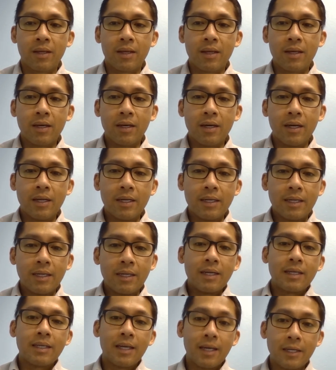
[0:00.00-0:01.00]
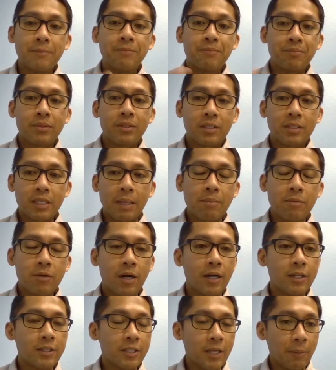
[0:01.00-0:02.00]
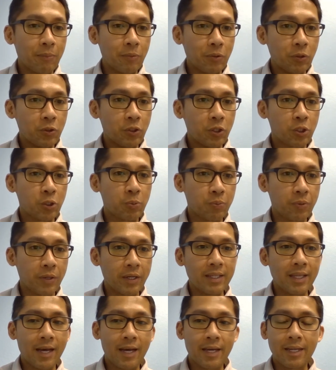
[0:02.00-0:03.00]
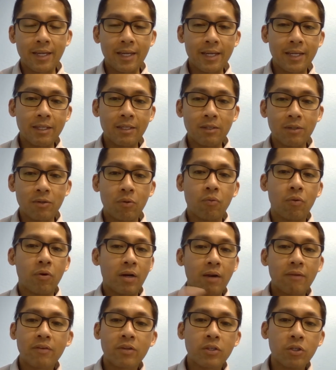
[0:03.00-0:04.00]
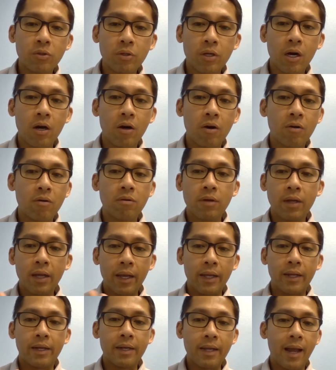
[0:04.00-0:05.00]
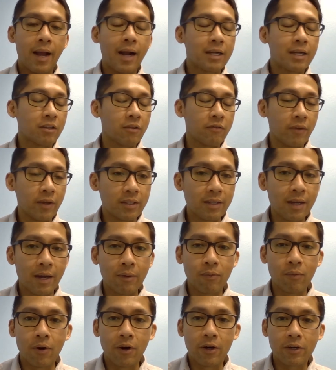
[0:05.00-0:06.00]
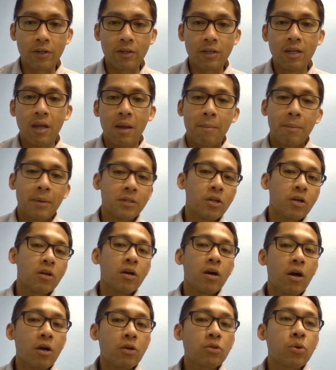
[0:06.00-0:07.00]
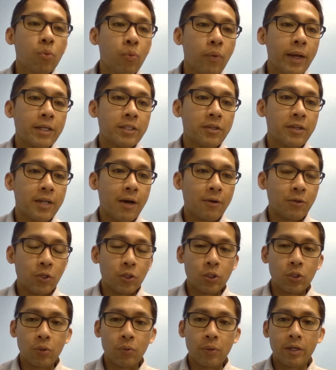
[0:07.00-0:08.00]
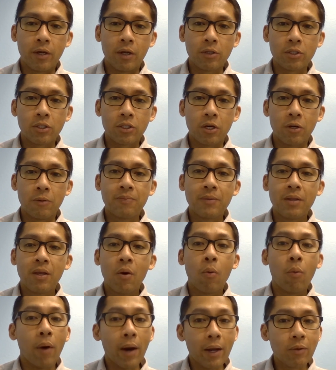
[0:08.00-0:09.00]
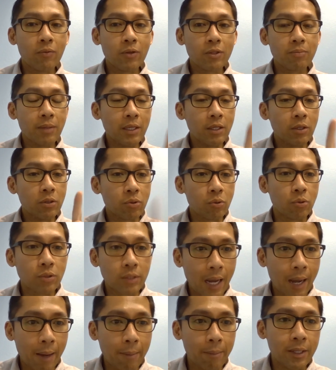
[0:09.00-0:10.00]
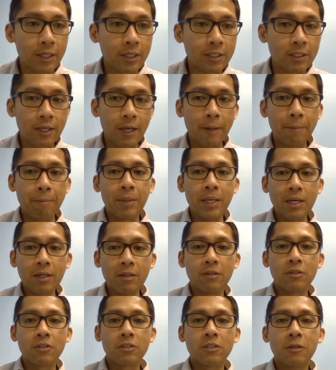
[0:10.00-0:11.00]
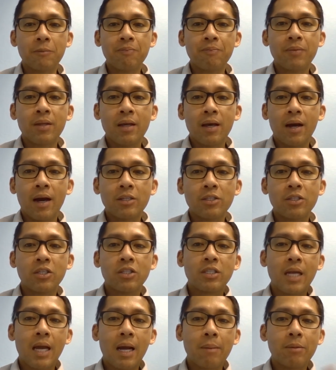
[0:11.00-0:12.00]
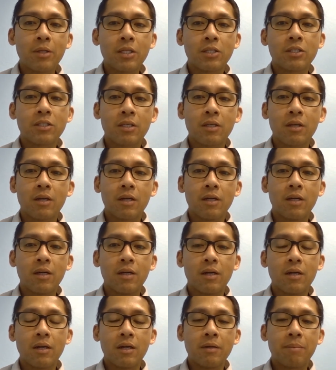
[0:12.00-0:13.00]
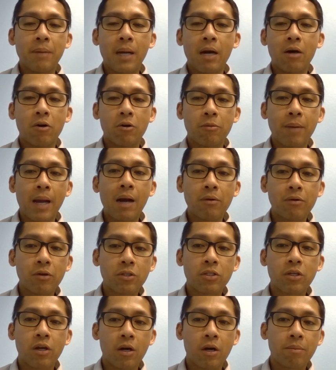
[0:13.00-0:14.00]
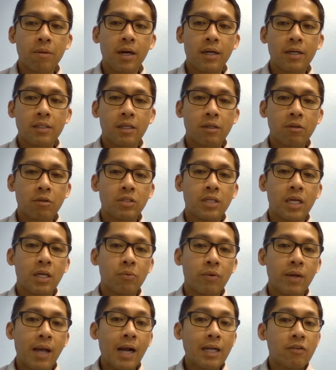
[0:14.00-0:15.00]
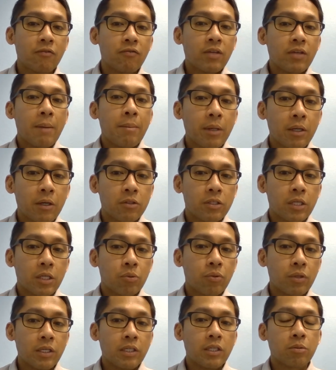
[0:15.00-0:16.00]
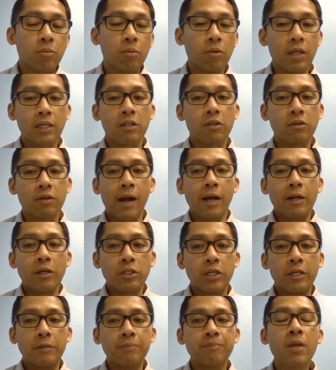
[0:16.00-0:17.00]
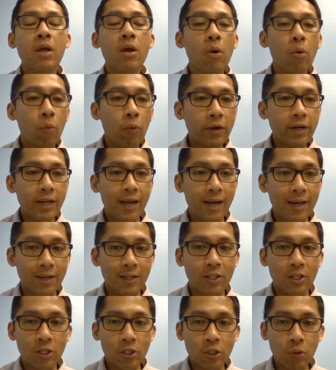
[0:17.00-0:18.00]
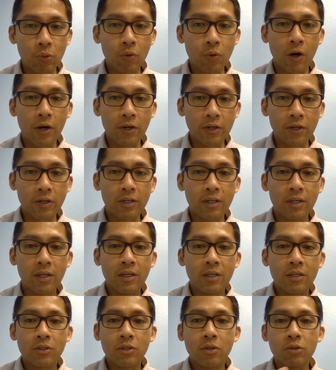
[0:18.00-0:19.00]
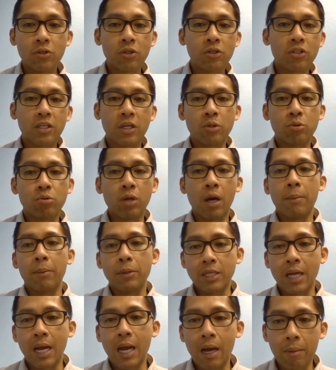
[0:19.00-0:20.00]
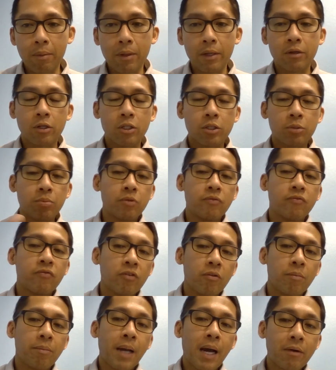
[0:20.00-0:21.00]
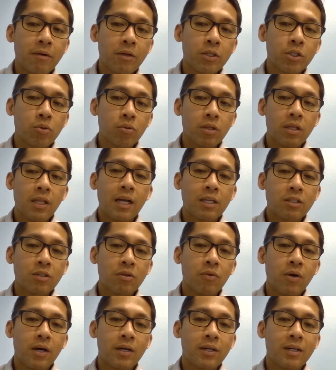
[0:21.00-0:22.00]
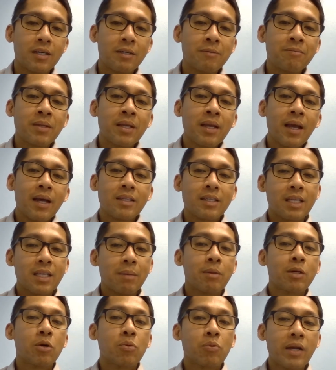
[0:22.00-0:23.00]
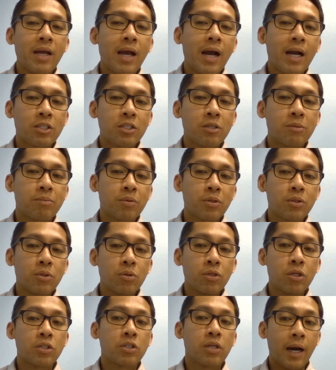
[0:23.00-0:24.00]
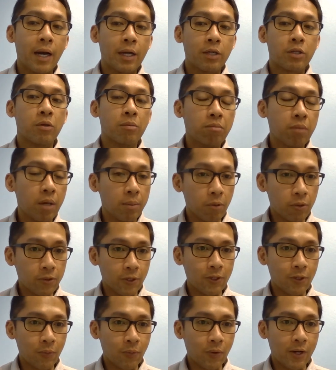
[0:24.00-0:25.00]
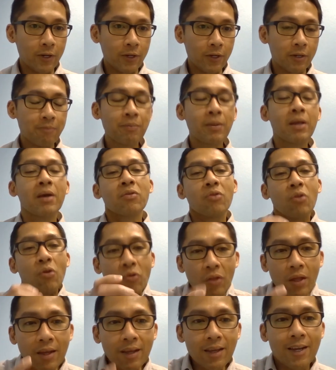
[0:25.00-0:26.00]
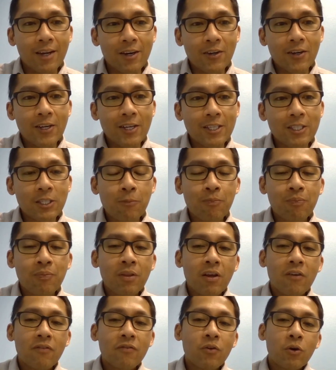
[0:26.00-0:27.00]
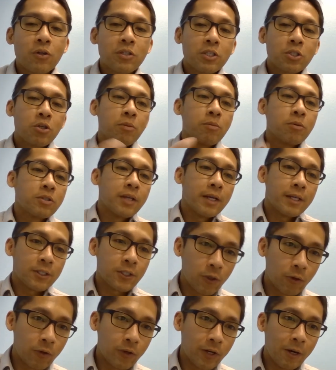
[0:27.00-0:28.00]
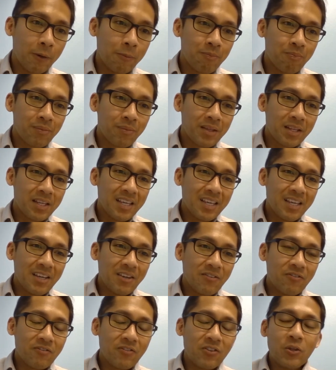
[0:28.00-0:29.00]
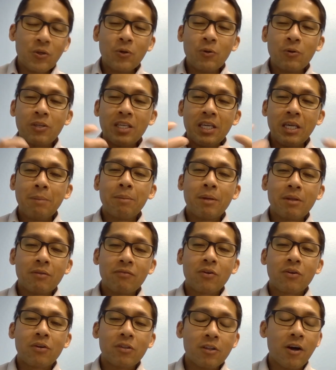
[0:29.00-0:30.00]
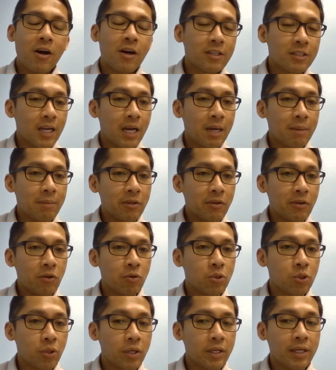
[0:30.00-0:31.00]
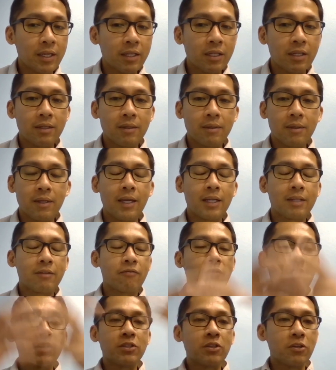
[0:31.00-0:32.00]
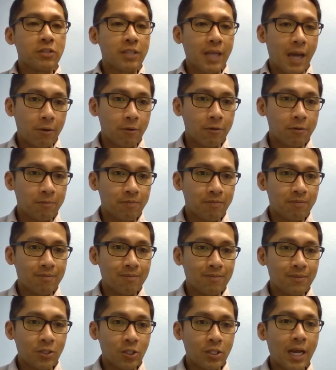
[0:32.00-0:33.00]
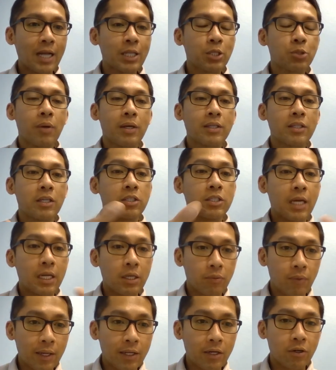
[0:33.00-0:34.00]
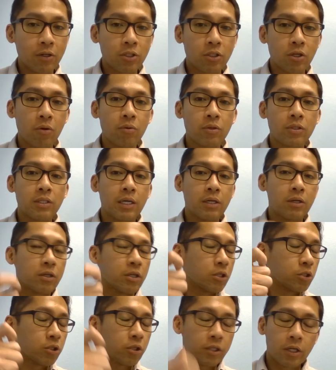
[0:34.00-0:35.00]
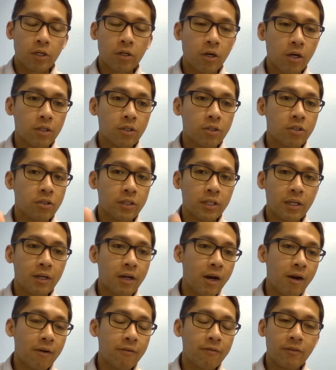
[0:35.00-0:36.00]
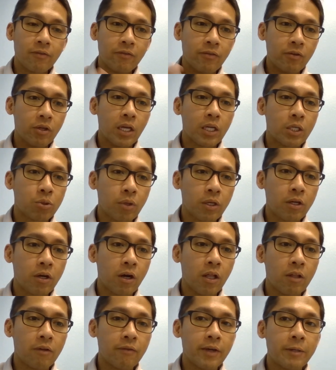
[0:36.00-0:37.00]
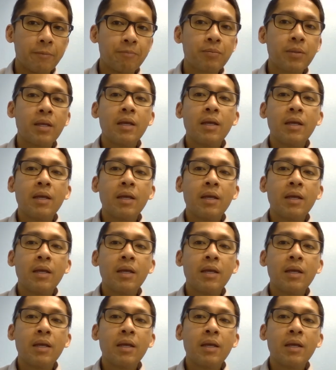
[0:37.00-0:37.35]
And again, same concept. You just bring that in wherever you go and activate that water. But there are other ways in how you do it also. One would be through tablets and pills. Hydrogen tablets uh, are in pow or powders are products that contain reactive chemicals that releases molecular hydrogen when added to water. Users can drop a tablet or a spoonful of powder into a glass of water, and the chemical reaction produces hydrogen bubbles in the water. The thing here is, of course, it's almost like soda. If you keep it for a long time and you don't drink it, it fizzles out. So that's why the generator is always there. You can turn it on, turn it off if you can't drink all of it.